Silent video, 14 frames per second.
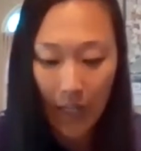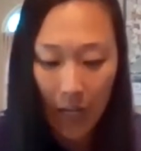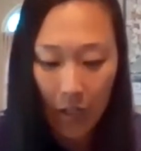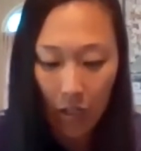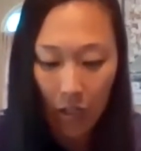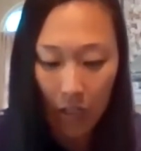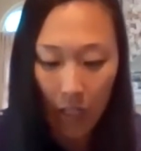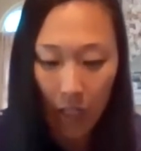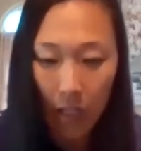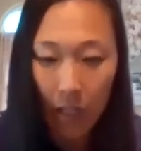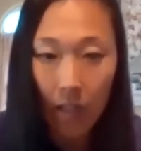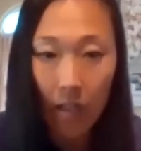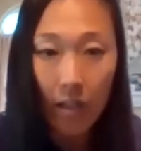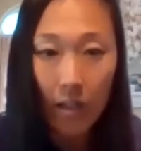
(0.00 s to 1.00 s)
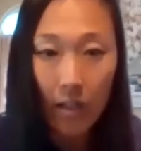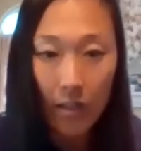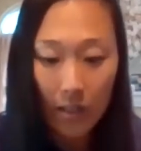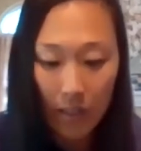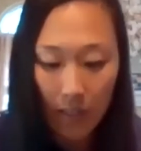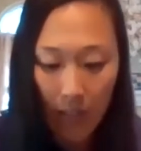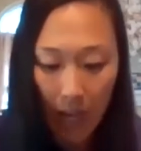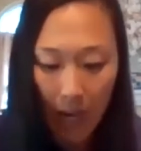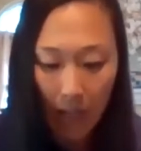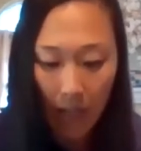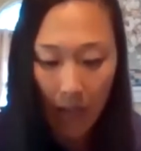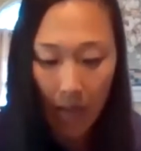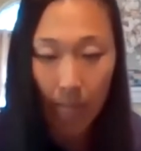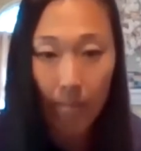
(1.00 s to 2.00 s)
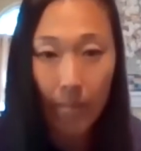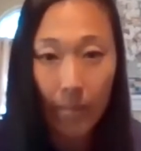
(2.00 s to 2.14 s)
actually stack them.